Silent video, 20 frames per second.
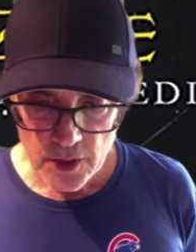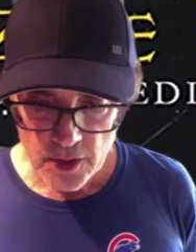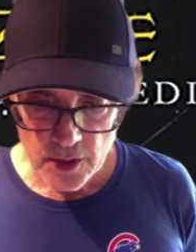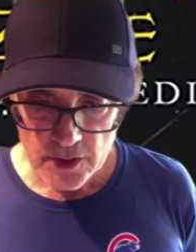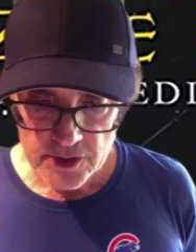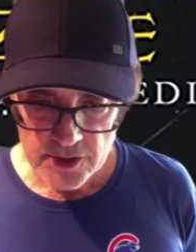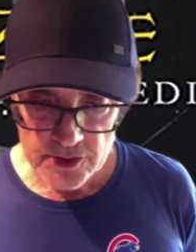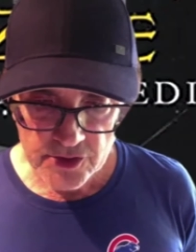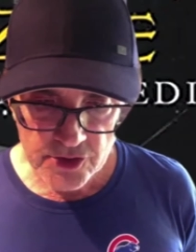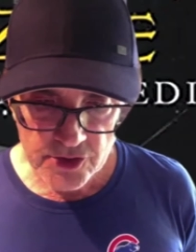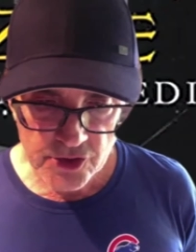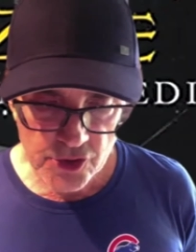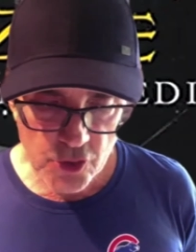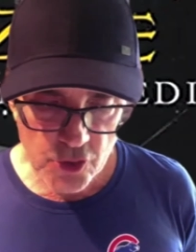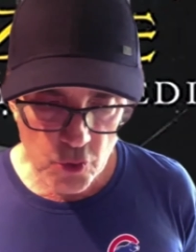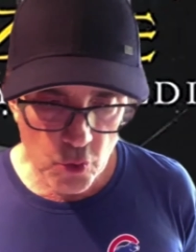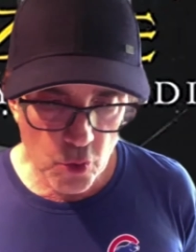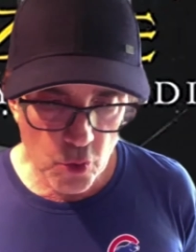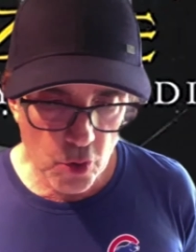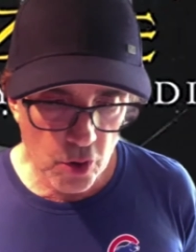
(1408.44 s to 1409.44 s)

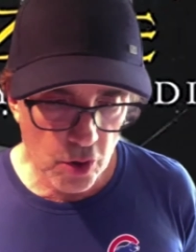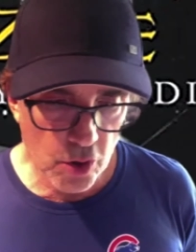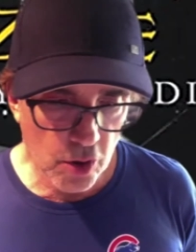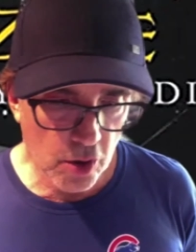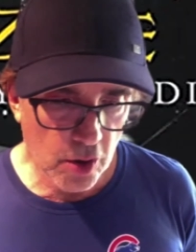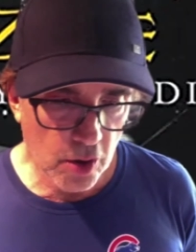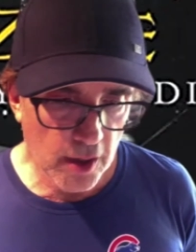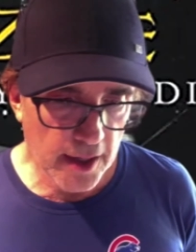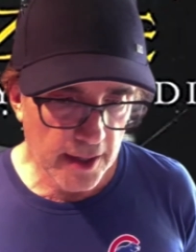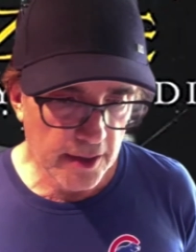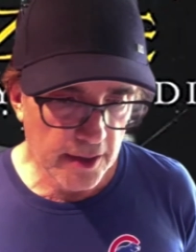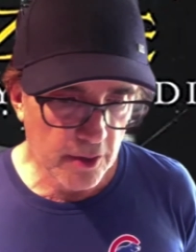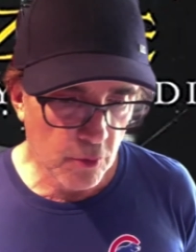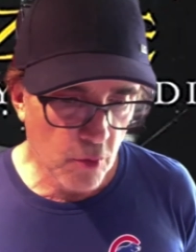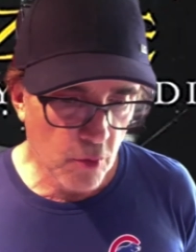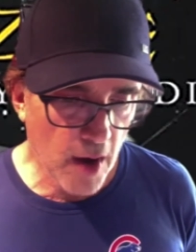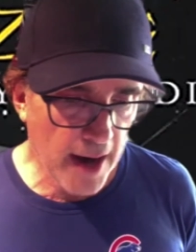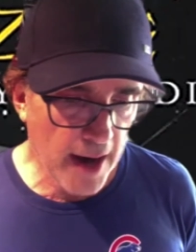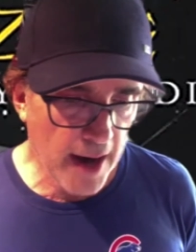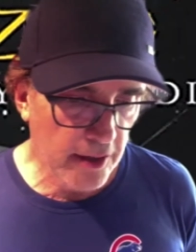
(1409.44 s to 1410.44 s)
school and the
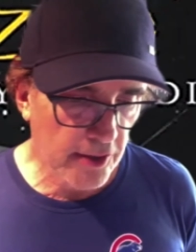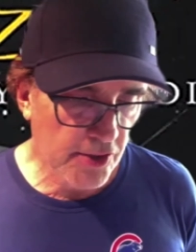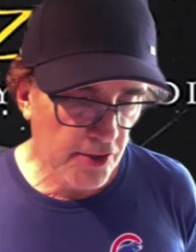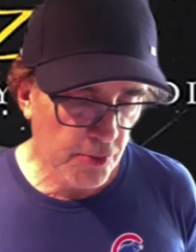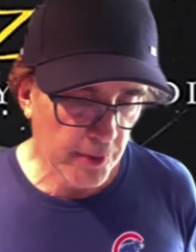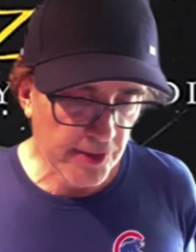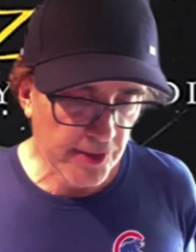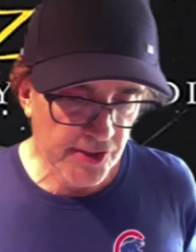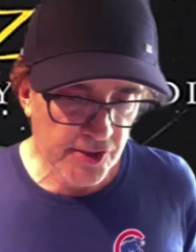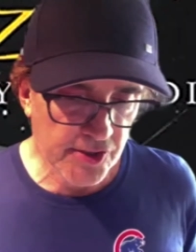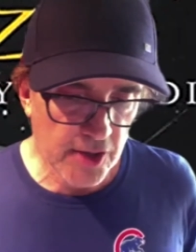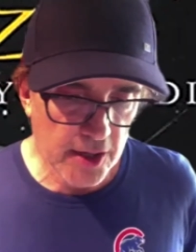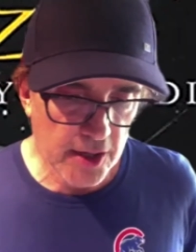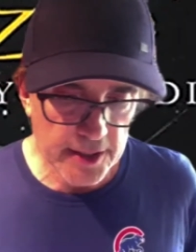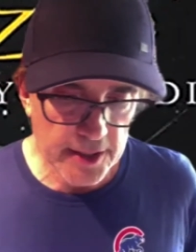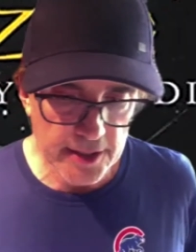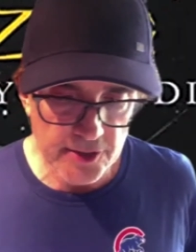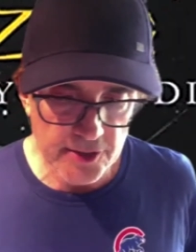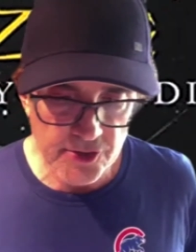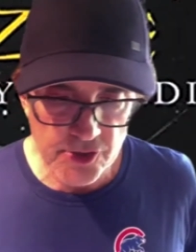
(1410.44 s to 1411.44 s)
writers we
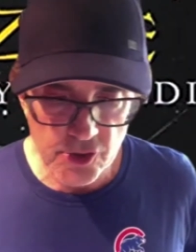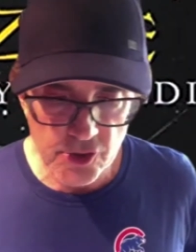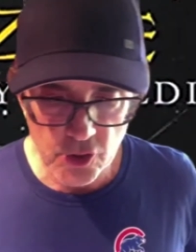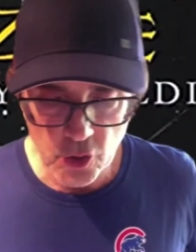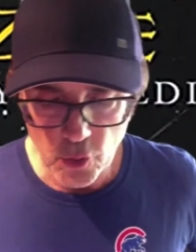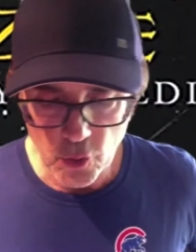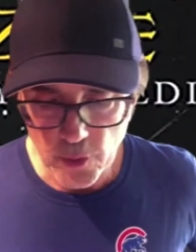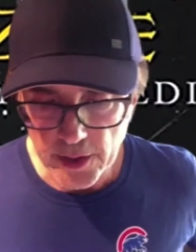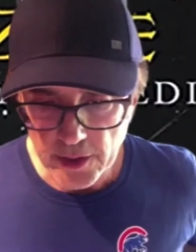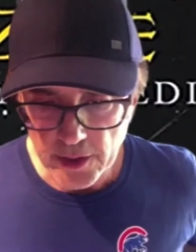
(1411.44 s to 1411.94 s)
study in school, we